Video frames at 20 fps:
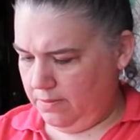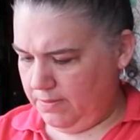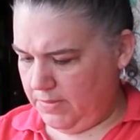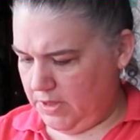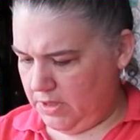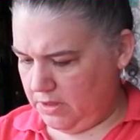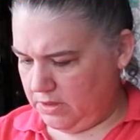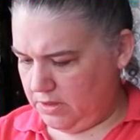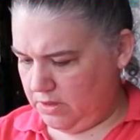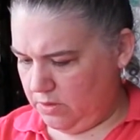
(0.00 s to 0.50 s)

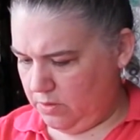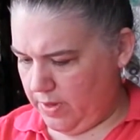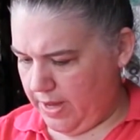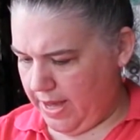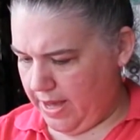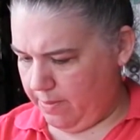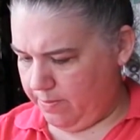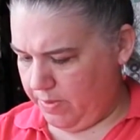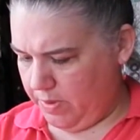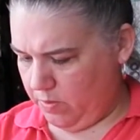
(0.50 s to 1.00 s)
not too
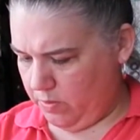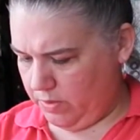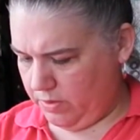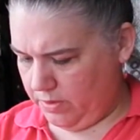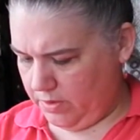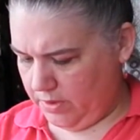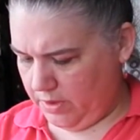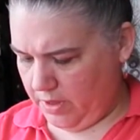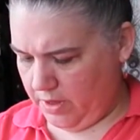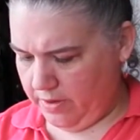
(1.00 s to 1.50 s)
happy with
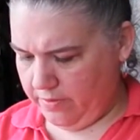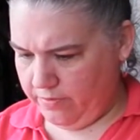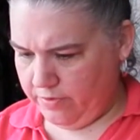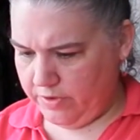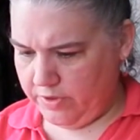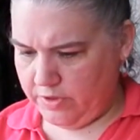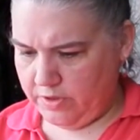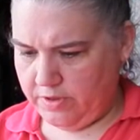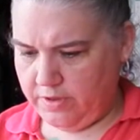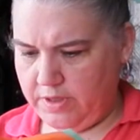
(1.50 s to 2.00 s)
the
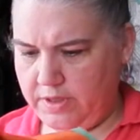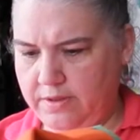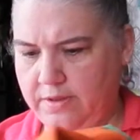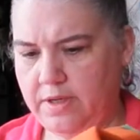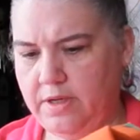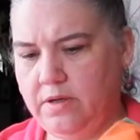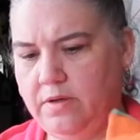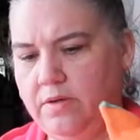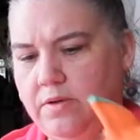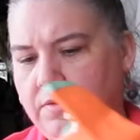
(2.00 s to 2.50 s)
coverage on this.
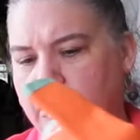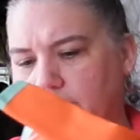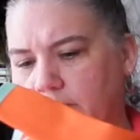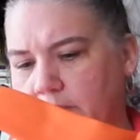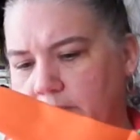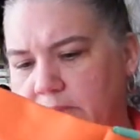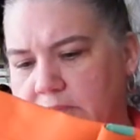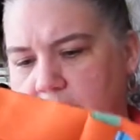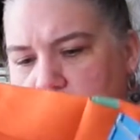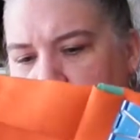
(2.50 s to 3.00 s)
I don't know.
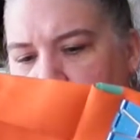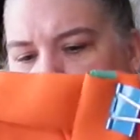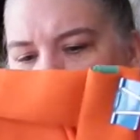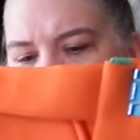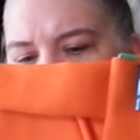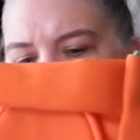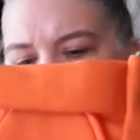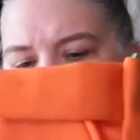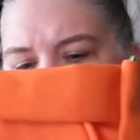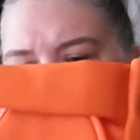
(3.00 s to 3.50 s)
Let me see if I
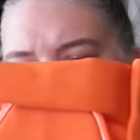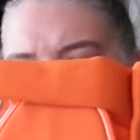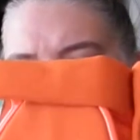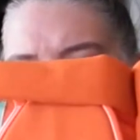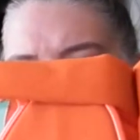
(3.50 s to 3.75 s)
can get you